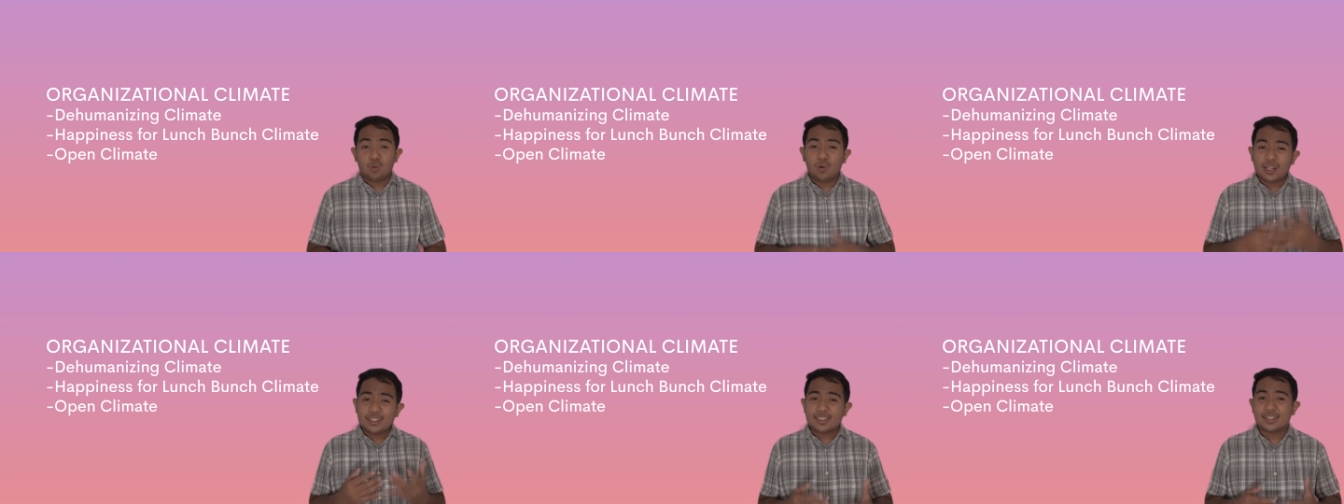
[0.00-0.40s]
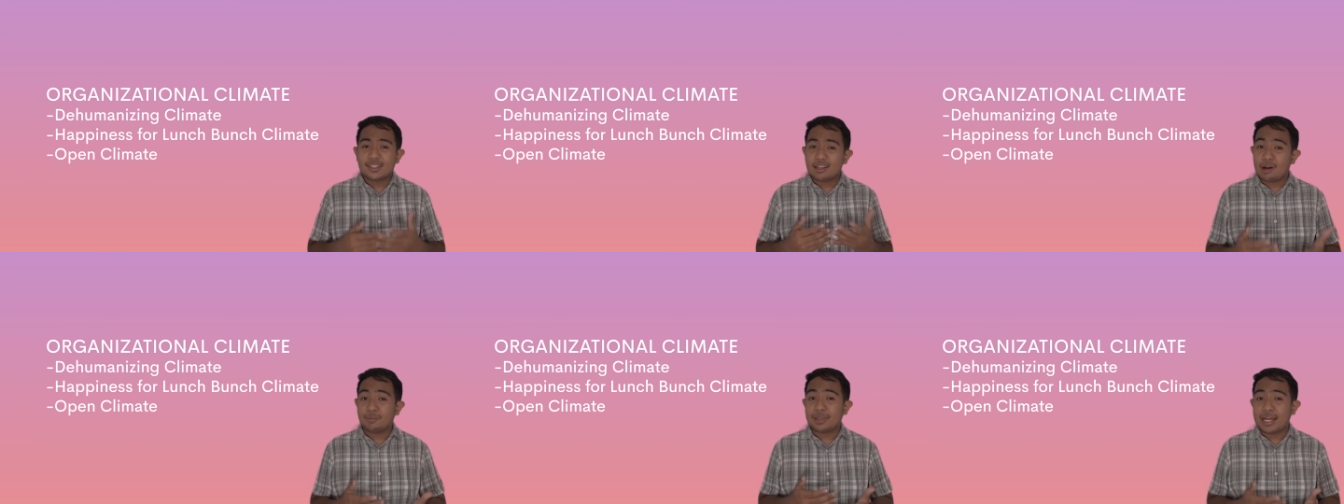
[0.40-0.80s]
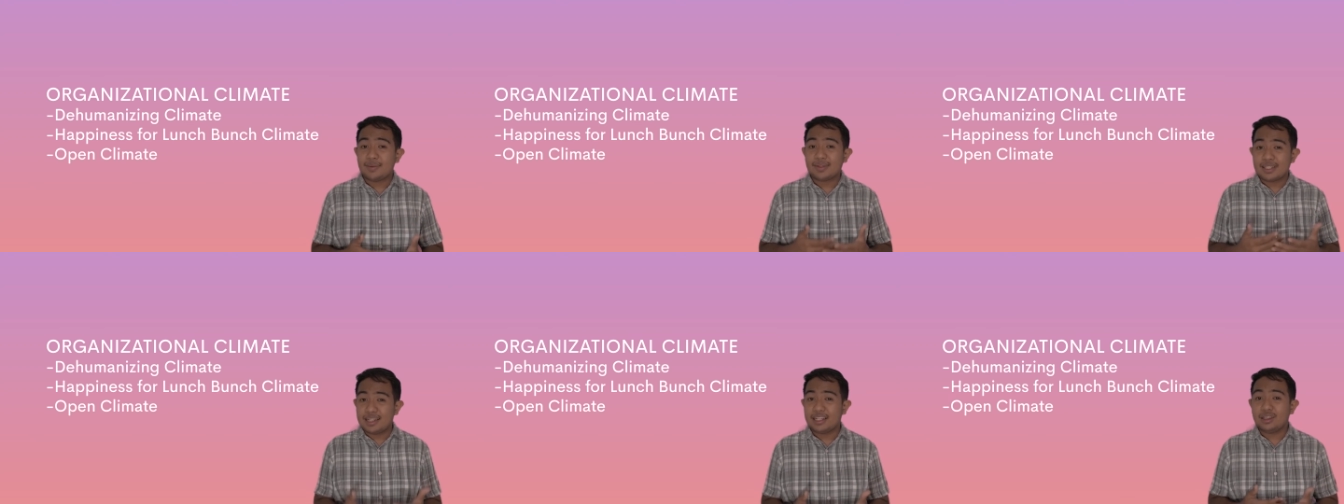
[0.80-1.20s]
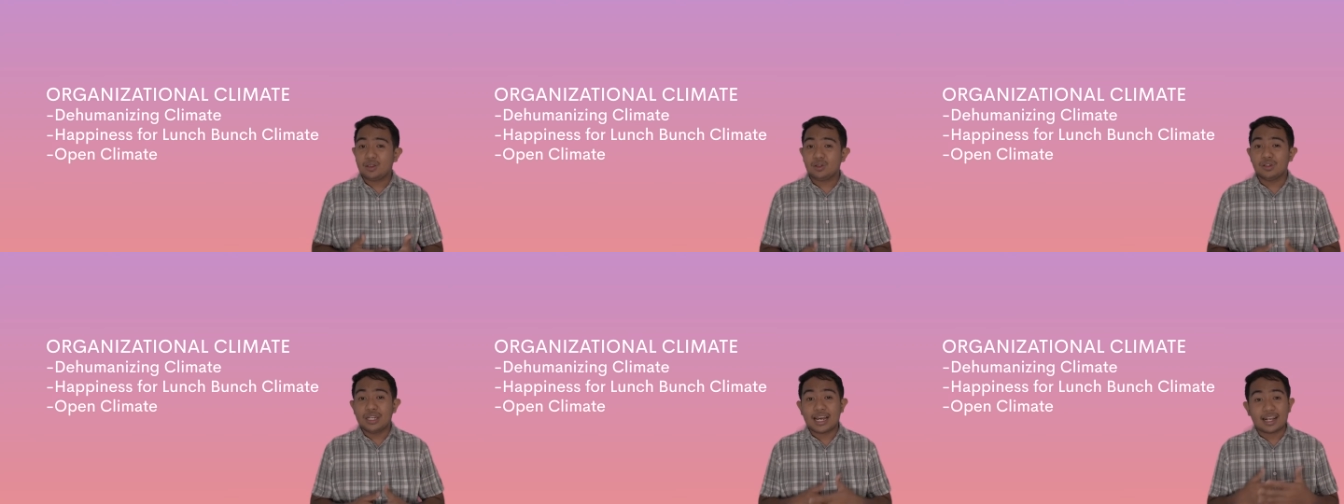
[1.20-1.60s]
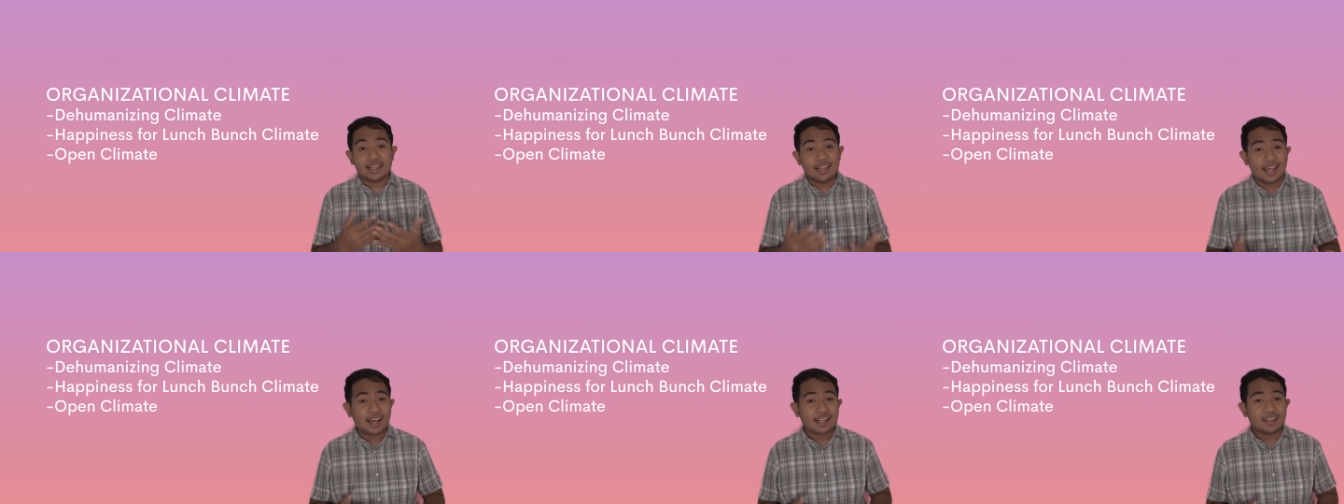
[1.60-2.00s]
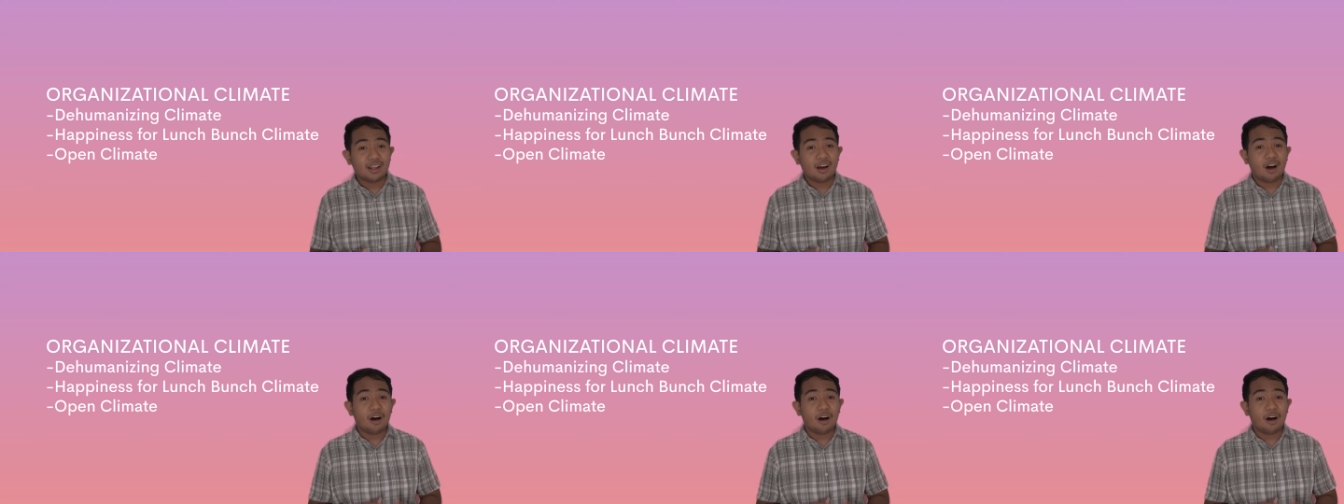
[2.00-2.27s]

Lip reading: which sometimes lead to neglect